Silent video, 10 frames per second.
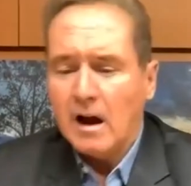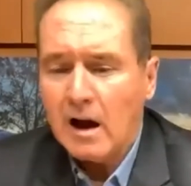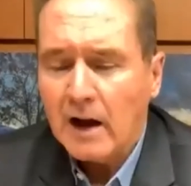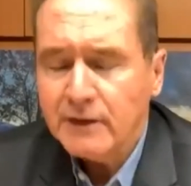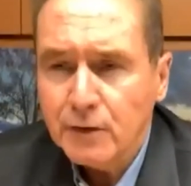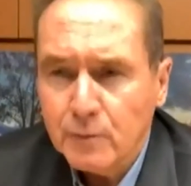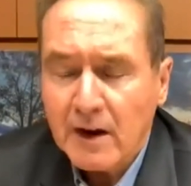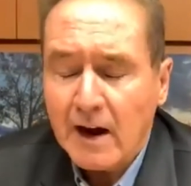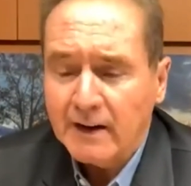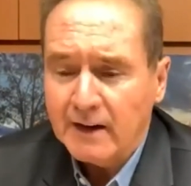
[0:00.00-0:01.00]
I do,
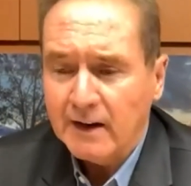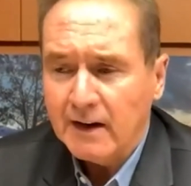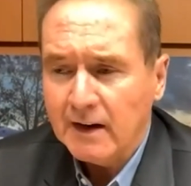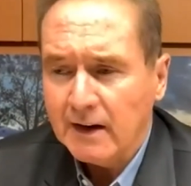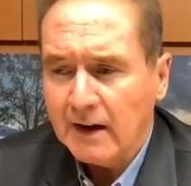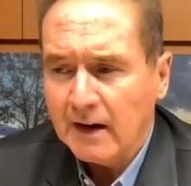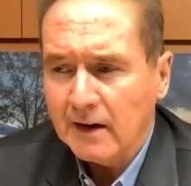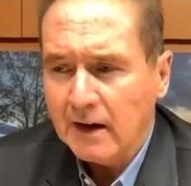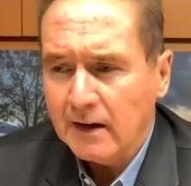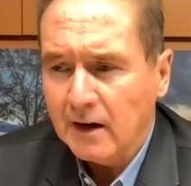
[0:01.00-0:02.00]
Dottie, and
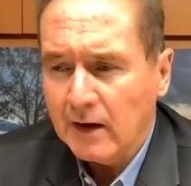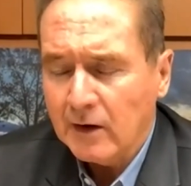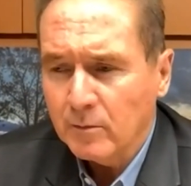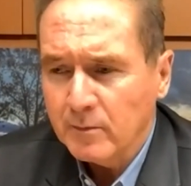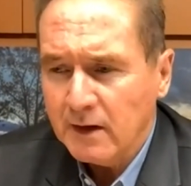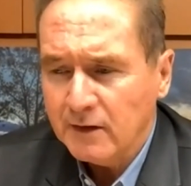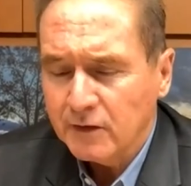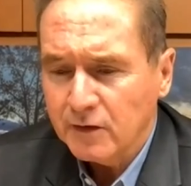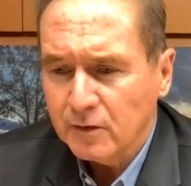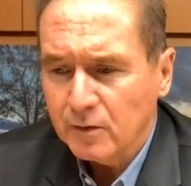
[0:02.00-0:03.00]
I don't mean
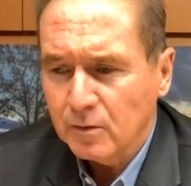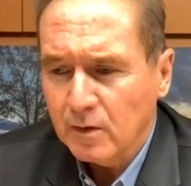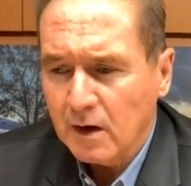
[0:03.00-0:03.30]
to.